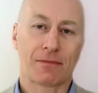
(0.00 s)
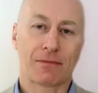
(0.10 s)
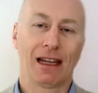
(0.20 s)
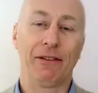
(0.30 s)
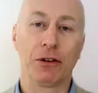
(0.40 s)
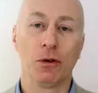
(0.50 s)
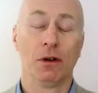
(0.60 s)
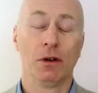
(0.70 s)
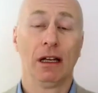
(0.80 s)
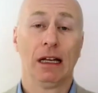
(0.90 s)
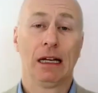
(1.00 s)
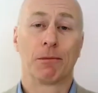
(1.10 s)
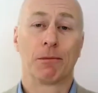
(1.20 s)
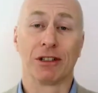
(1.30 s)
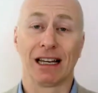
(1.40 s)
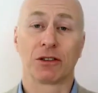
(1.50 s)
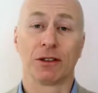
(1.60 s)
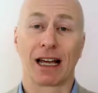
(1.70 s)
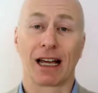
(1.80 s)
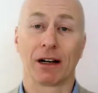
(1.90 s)
if you present on
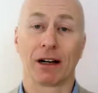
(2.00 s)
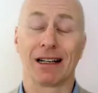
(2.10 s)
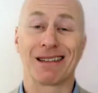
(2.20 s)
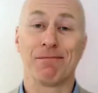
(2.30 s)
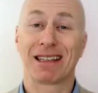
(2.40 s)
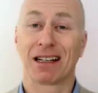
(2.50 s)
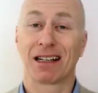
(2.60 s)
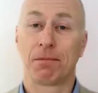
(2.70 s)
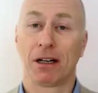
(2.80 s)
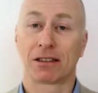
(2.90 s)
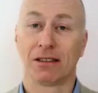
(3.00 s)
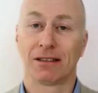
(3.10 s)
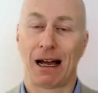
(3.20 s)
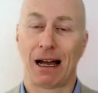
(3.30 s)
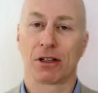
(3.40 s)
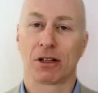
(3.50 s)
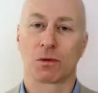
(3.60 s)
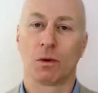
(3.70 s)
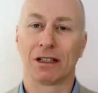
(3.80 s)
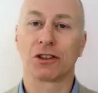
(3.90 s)
day one and it's missing a person, that
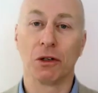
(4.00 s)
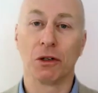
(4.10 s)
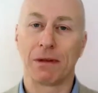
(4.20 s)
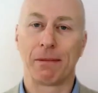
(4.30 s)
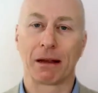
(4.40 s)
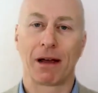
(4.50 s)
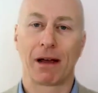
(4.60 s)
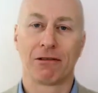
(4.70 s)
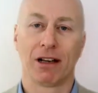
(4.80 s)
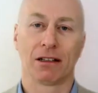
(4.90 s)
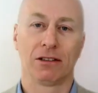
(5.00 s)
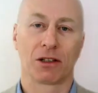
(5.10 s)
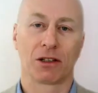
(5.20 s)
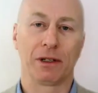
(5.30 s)
person will assume they're being made redundant. So we